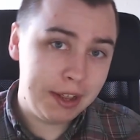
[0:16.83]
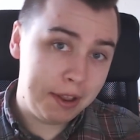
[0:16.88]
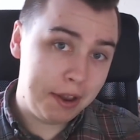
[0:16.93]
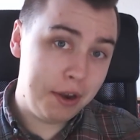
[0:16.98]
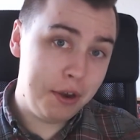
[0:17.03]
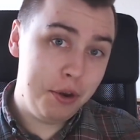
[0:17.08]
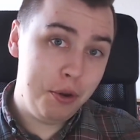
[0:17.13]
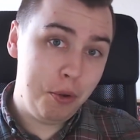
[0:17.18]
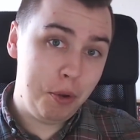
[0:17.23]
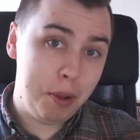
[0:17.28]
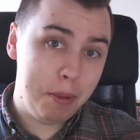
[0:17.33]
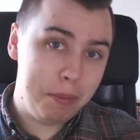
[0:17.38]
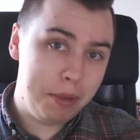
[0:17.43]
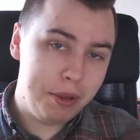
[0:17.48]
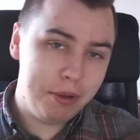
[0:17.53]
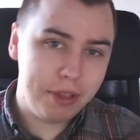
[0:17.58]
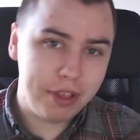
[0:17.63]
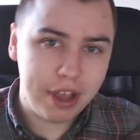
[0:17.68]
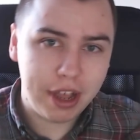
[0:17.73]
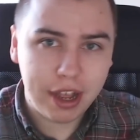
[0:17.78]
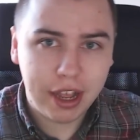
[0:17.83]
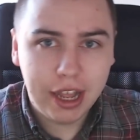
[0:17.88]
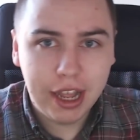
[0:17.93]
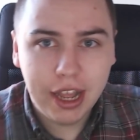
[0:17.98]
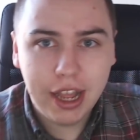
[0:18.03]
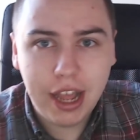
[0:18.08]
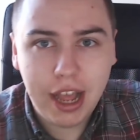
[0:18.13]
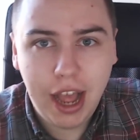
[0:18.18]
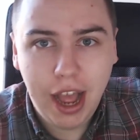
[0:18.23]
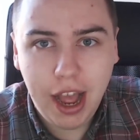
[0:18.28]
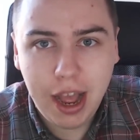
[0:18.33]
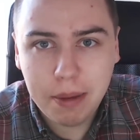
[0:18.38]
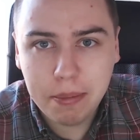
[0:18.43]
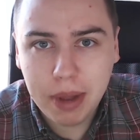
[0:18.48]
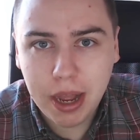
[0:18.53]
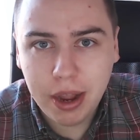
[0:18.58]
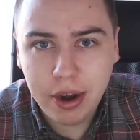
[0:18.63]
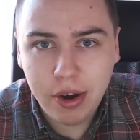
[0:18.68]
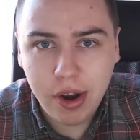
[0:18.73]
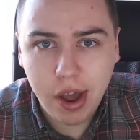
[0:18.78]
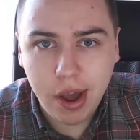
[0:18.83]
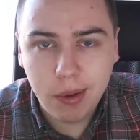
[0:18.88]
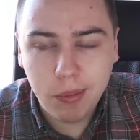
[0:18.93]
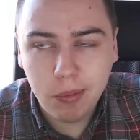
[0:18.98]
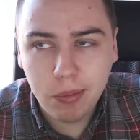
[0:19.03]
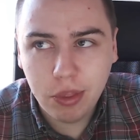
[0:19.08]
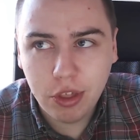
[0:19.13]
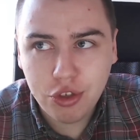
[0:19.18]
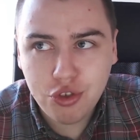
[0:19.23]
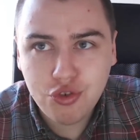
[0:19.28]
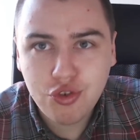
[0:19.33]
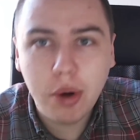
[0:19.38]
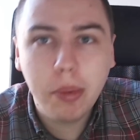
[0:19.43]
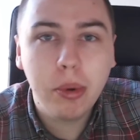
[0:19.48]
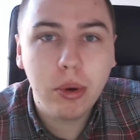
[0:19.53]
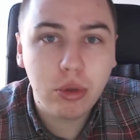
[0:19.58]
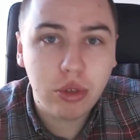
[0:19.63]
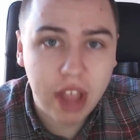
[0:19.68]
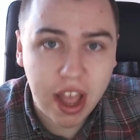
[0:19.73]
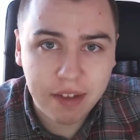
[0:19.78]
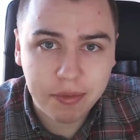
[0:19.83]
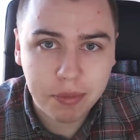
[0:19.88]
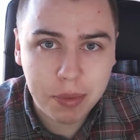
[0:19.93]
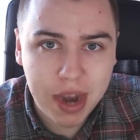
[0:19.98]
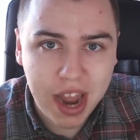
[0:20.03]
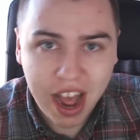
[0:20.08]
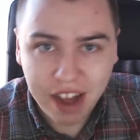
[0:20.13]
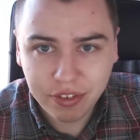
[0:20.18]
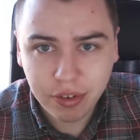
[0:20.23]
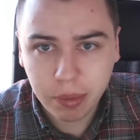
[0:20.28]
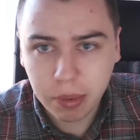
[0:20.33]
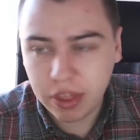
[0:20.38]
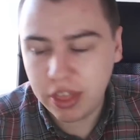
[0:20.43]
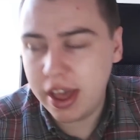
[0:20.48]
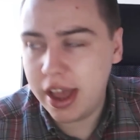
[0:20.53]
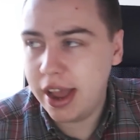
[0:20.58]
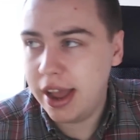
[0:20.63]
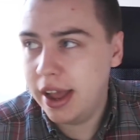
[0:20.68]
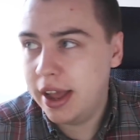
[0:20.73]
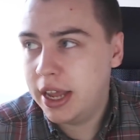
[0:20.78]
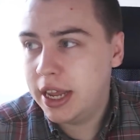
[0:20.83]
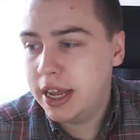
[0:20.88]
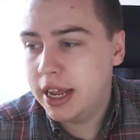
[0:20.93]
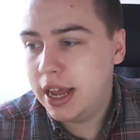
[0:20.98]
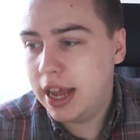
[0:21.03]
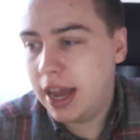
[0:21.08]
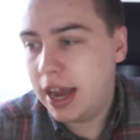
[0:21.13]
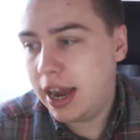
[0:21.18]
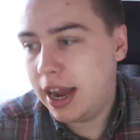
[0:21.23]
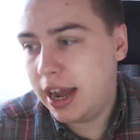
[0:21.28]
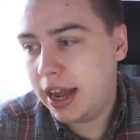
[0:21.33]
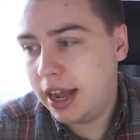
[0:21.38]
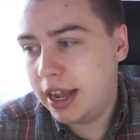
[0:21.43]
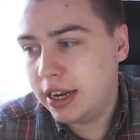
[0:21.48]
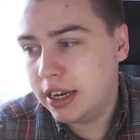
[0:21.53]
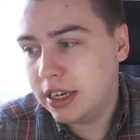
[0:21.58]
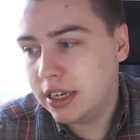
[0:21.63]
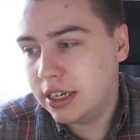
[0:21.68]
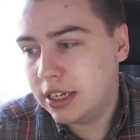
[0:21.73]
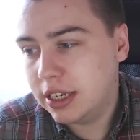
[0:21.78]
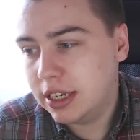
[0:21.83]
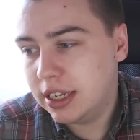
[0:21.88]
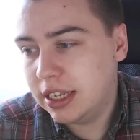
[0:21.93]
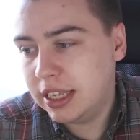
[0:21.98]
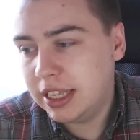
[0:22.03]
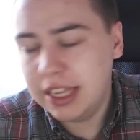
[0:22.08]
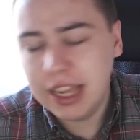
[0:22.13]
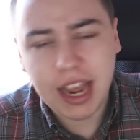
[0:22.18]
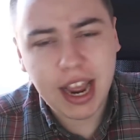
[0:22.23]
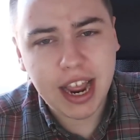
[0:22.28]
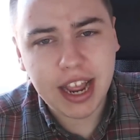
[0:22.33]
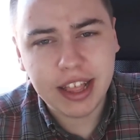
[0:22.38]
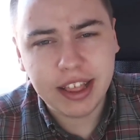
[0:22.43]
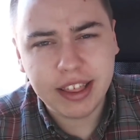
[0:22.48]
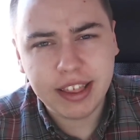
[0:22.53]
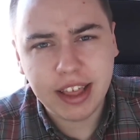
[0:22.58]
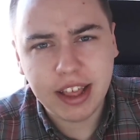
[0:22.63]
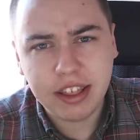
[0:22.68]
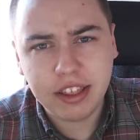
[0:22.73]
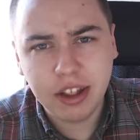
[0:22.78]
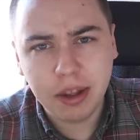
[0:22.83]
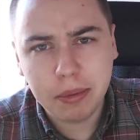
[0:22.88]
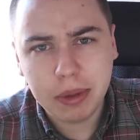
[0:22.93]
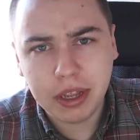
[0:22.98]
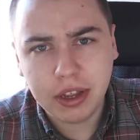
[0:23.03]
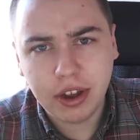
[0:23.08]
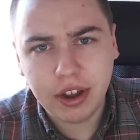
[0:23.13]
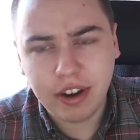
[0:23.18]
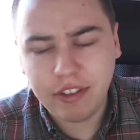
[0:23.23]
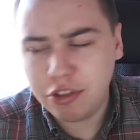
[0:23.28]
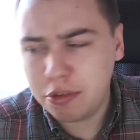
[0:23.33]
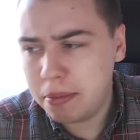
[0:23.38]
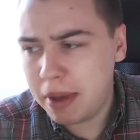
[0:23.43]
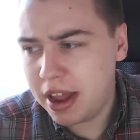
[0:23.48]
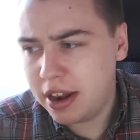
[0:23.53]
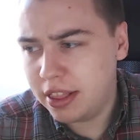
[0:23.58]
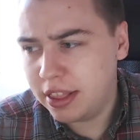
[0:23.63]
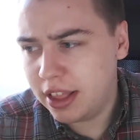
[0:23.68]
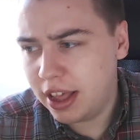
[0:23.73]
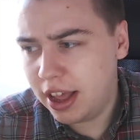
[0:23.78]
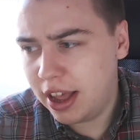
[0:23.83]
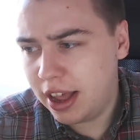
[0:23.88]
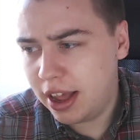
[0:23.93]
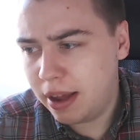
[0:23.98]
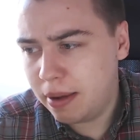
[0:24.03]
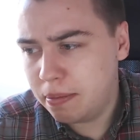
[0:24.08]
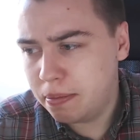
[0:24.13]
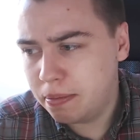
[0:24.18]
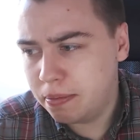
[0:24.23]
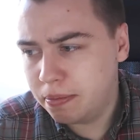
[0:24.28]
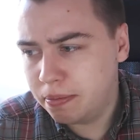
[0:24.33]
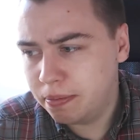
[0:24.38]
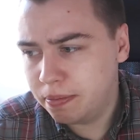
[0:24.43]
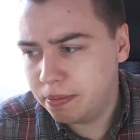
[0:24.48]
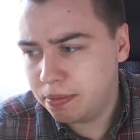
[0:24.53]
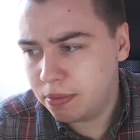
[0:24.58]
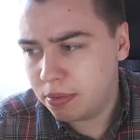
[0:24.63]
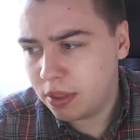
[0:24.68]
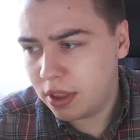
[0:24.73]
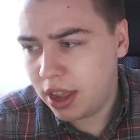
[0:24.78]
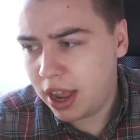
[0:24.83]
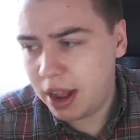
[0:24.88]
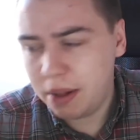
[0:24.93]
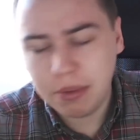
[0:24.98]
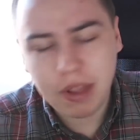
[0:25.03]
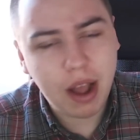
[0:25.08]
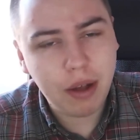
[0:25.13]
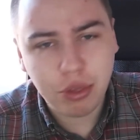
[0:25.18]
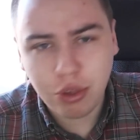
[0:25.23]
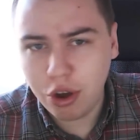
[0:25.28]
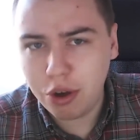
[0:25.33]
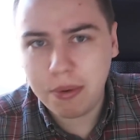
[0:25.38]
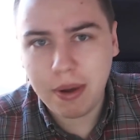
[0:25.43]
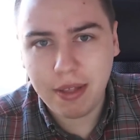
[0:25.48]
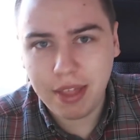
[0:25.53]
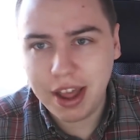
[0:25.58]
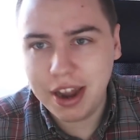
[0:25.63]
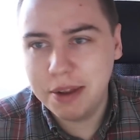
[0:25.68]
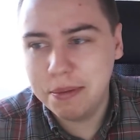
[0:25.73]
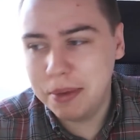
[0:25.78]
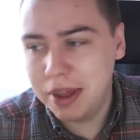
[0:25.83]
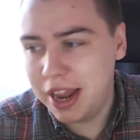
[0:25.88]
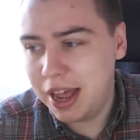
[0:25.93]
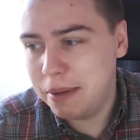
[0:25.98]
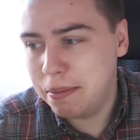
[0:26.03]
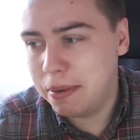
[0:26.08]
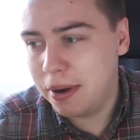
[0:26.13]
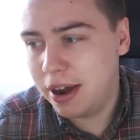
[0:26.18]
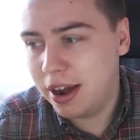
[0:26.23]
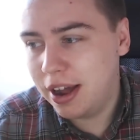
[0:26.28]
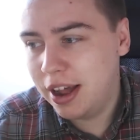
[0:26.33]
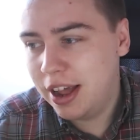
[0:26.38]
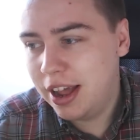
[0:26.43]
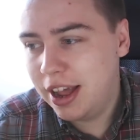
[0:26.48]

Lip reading: new computer, and the troubles that I've been having with it. And yeah, it's not been good. I've spent, I'll talk about that in a minute, but